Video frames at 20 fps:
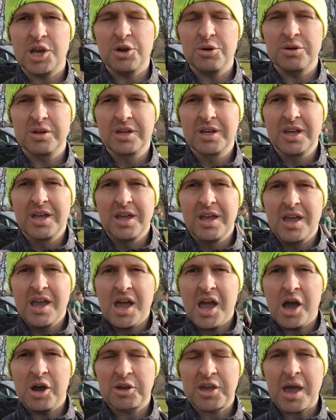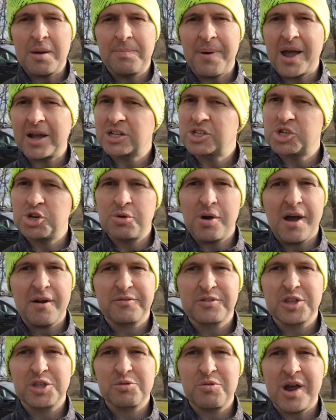So I'll get back to you
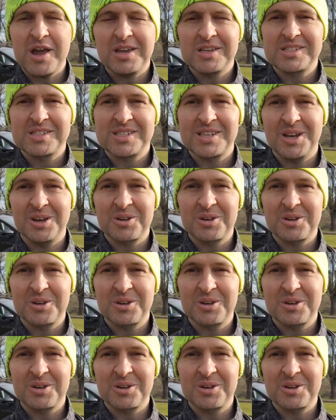after the race.